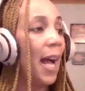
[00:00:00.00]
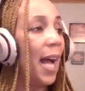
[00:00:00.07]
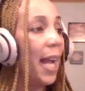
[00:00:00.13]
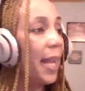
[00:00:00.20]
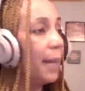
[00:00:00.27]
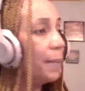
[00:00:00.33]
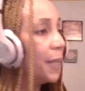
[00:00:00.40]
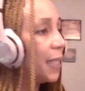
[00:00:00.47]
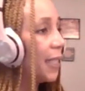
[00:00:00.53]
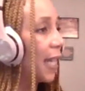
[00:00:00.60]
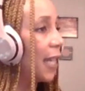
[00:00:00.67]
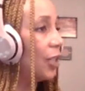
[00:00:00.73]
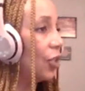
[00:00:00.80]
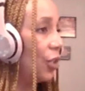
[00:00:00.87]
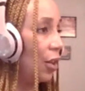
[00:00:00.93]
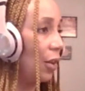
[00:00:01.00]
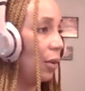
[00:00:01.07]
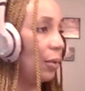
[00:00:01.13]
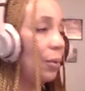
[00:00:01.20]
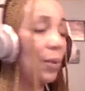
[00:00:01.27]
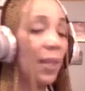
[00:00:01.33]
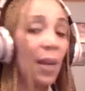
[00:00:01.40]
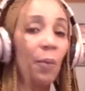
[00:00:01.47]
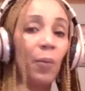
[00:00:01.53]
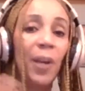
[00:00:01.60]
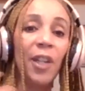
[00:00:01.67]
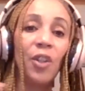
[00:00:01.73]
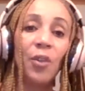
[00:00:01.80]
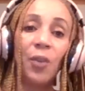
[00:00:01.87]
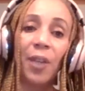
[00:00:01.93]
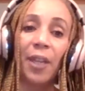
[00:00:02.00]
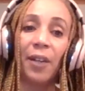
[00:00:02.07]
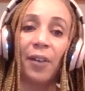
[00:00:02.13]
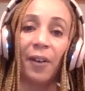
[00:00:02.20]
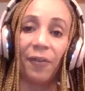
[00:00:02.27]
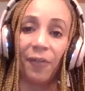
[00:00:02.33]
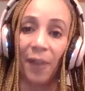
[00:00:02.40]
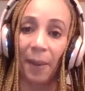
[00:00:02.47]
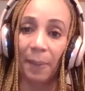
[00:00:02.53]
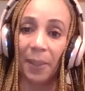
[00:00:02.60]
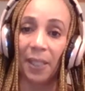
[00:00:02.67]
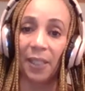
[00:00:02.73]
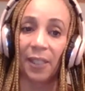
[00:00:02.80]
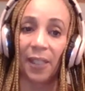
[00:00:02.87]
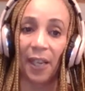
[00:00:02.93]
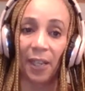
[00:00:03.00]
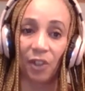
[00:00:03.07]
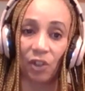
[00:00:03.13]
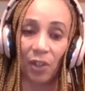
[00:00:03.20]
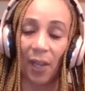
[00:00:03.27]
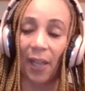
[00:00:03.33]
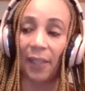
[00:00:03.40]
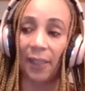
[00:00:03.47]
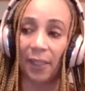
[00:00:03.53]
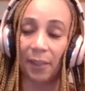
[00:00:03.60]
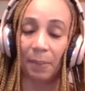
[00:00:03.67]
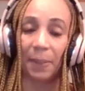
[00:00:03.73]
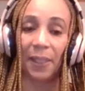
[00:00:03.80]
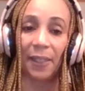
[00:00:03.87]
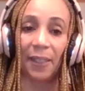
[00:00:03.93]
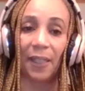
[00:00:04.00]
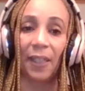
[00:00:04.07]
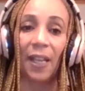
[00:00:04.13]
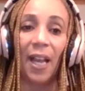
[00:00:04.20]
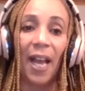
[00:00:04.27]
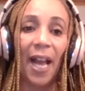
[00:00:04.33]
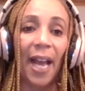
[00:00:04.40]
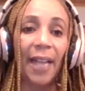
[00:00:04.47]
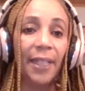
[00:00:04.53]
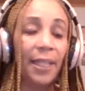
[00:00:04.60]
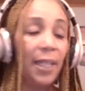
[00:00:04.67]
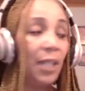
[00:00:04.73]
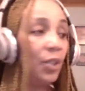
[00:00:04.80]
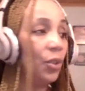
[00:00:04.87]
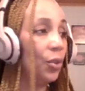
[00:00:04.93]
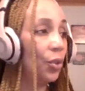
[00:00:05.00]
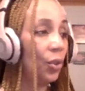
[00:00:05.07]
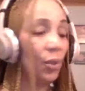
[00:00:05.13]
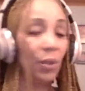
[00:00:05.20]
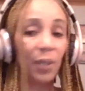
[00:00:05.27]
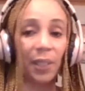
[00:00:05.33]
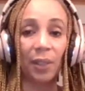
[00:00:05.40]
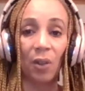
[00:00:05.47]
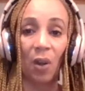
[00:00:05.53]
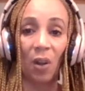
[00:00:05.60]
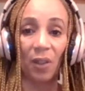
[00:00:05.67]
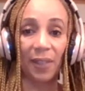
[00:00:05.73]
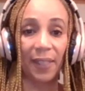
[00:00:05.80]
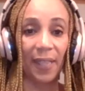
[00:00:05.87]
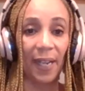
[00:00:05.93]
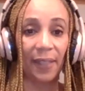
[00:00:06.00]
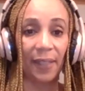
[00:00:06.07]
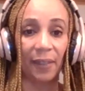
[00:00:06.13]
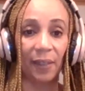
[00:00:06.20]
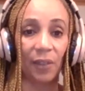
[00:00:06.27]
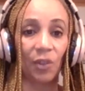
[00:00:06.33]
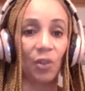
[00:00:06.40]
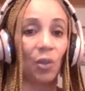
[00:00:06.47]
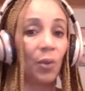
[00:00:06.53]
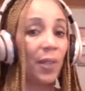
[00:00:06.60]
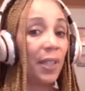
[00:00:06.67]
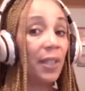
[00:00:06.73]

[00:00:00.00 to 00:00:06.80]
I am saying to you that when you hear a family say a child is missing, I need you to look at all sides of the story.